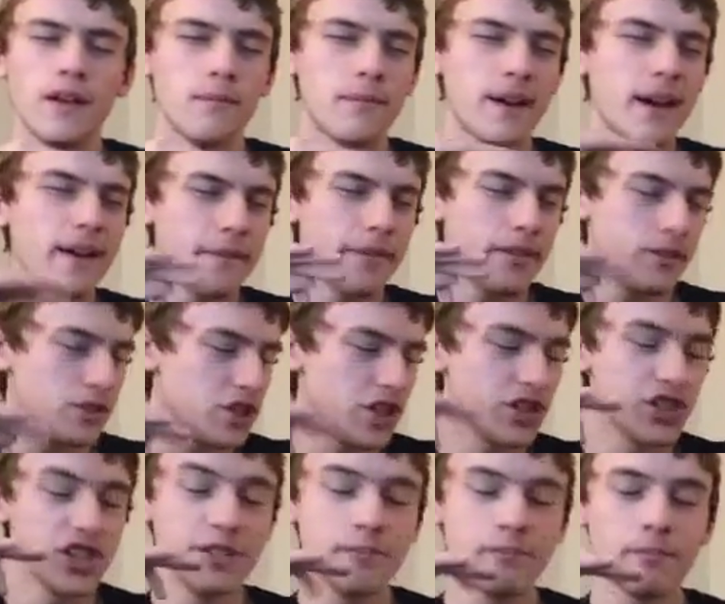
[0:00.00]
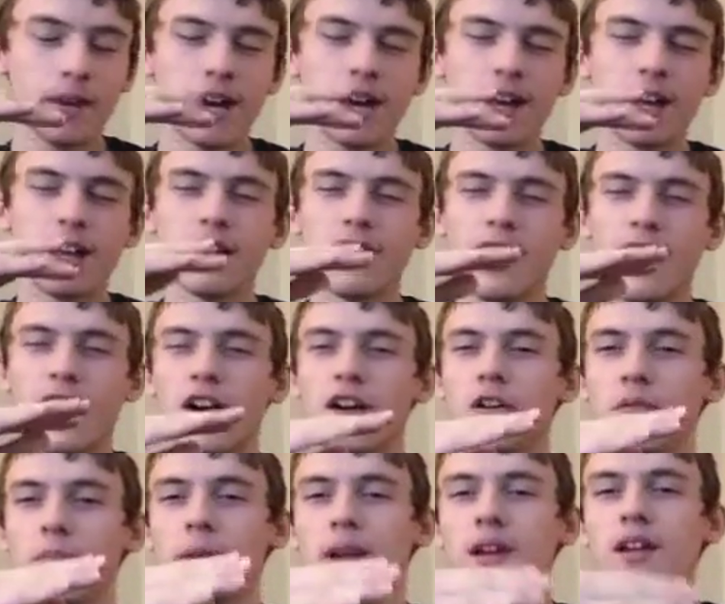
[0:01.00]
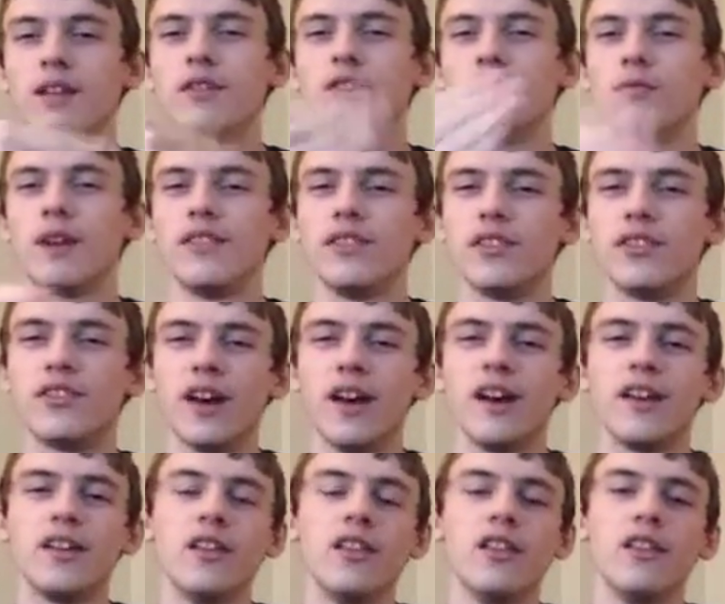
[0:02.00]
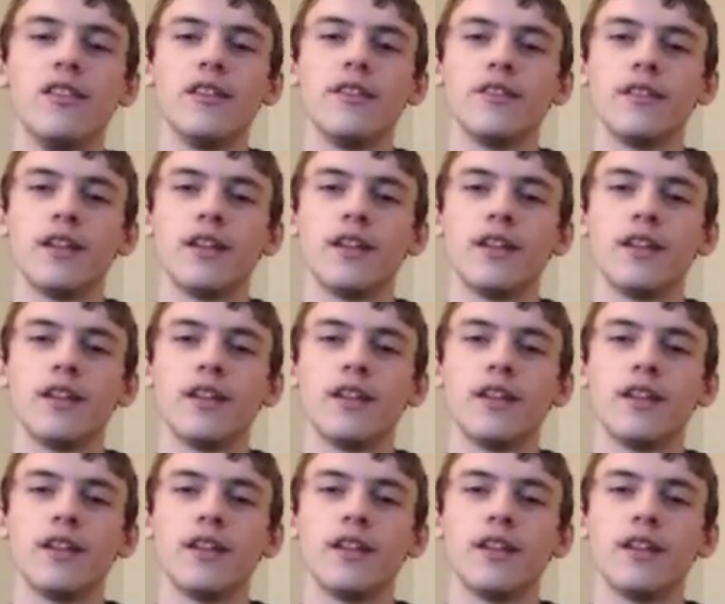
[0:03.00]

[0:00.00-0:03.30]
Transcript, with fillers: by judging by how many of you read the title,